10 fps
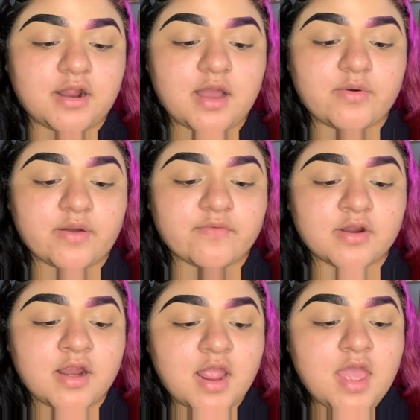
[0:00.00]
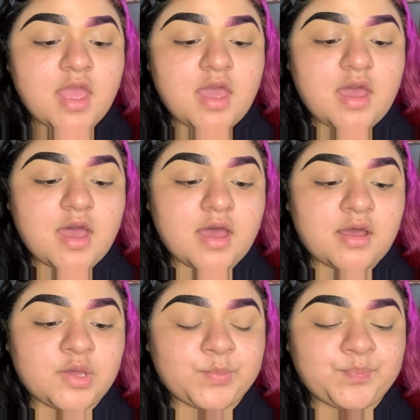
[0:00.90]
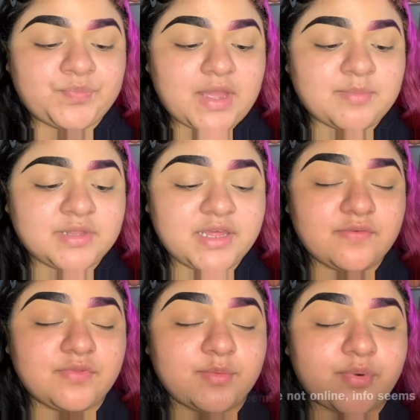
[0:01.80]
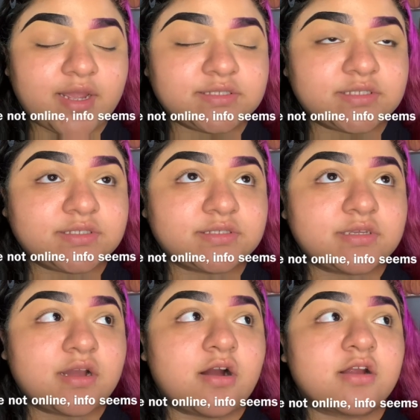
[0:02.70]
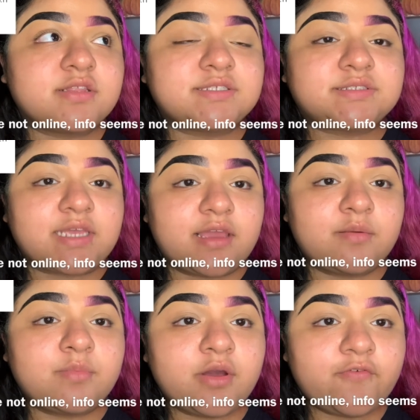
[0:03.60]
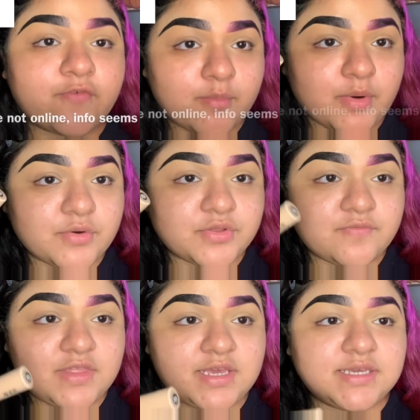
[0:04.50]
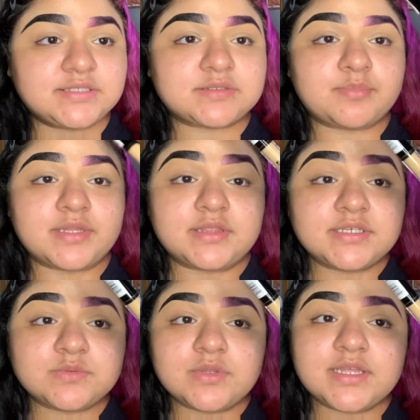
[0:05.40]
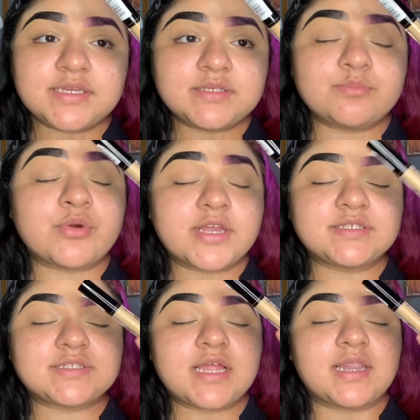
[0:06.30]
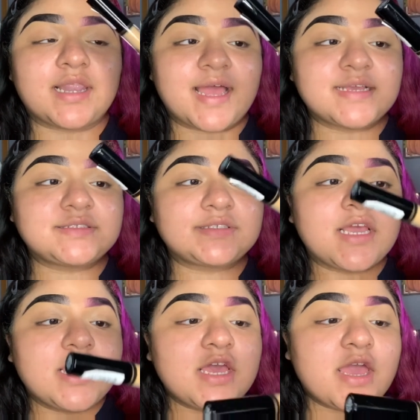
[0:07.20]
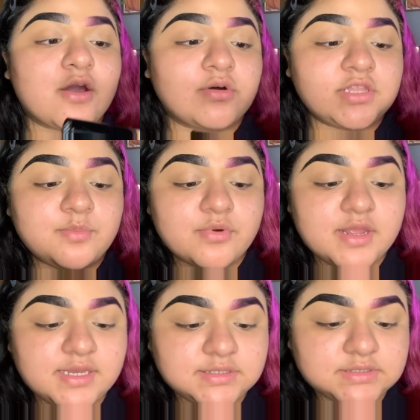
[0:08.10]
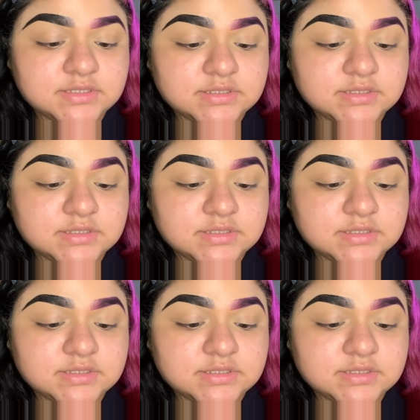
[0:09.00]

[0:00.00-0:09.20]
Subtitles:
However, I believe the prices are the same for both of these, but this one brings less. It only brings